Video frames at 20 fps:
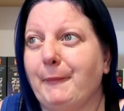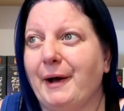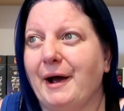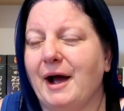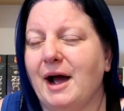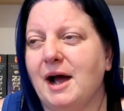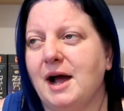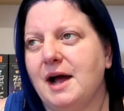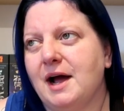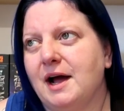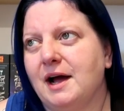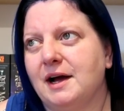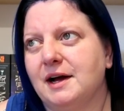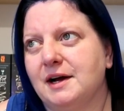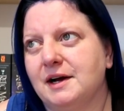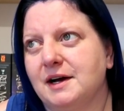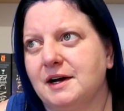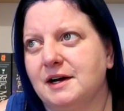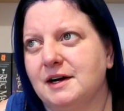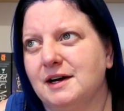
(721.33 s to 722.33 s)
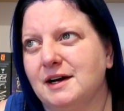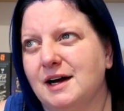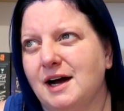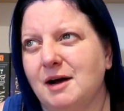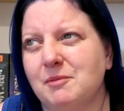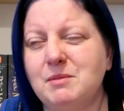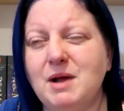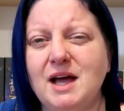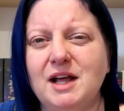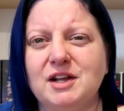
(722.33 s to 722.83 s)
Uh,
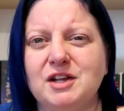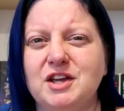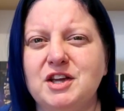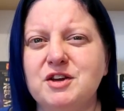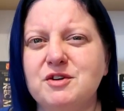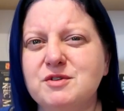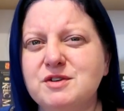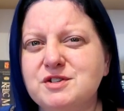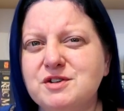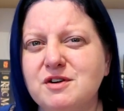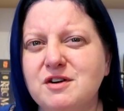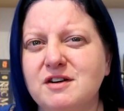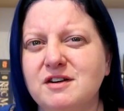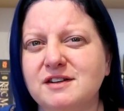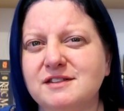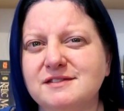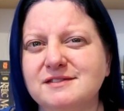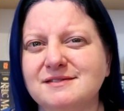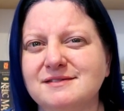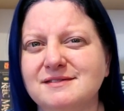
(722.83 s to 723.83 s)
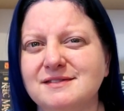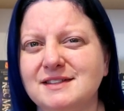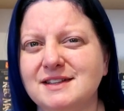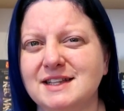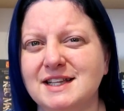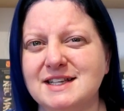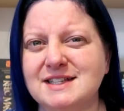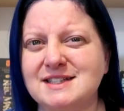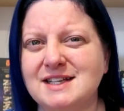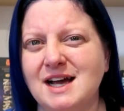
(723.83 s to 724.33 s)
I'm not huge on
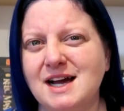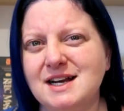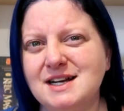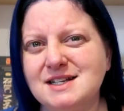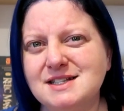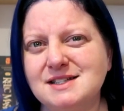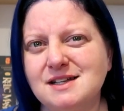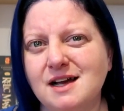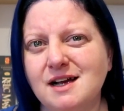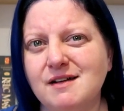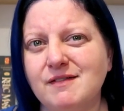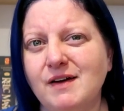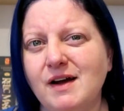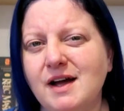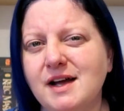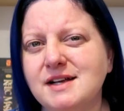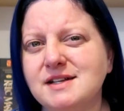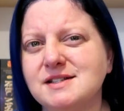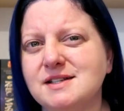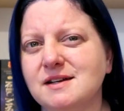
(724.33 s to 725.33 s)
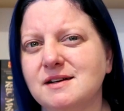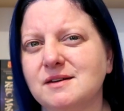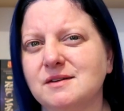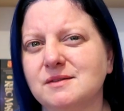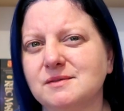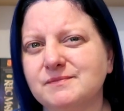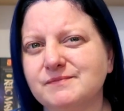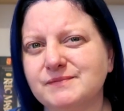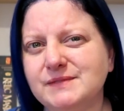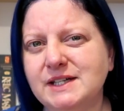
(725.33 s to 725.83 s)
this kind of sci-fi,
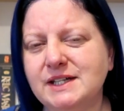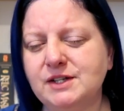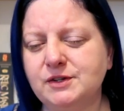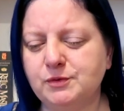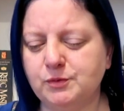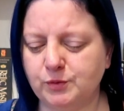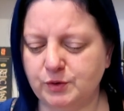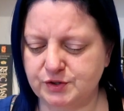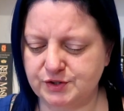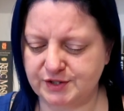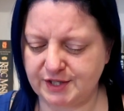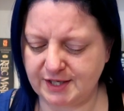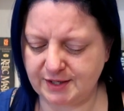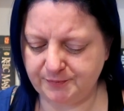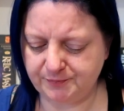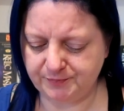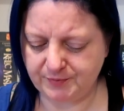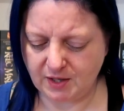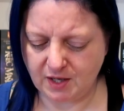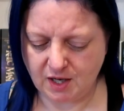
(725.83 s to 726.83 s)
so meh. we'll see.